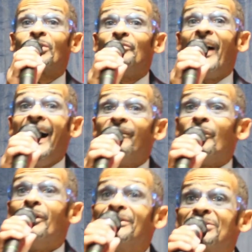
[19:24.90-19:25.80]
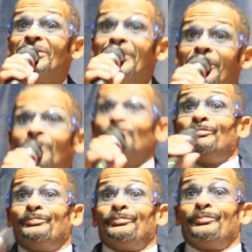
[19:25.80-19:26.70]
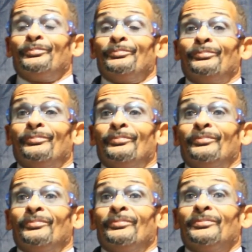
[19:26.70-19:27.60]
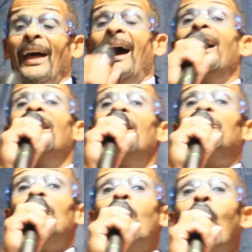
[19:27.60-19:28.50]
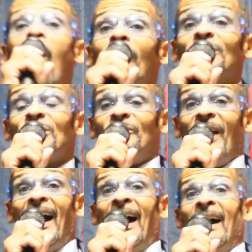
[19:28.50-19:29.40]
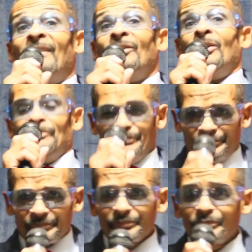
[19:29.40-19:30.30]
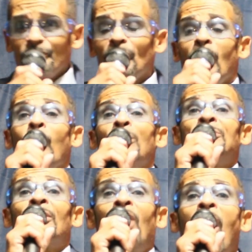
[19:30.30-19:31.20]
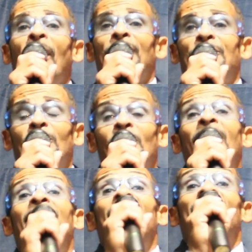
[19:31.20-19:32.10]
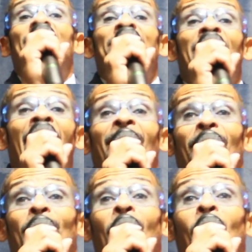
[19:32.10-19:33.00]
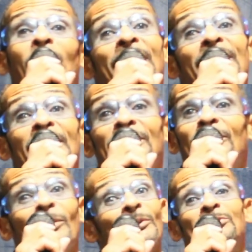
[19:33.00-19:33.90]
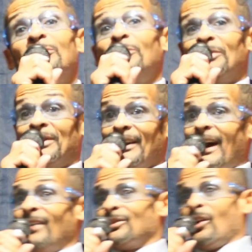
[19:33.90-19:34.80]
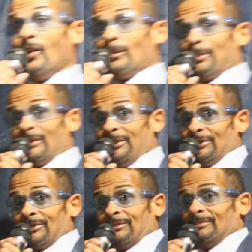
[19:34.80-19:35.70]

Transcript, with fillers: survival are slim. Now, if you want to survive, what you're going to do is tell him what he needs to know until you get out and call police.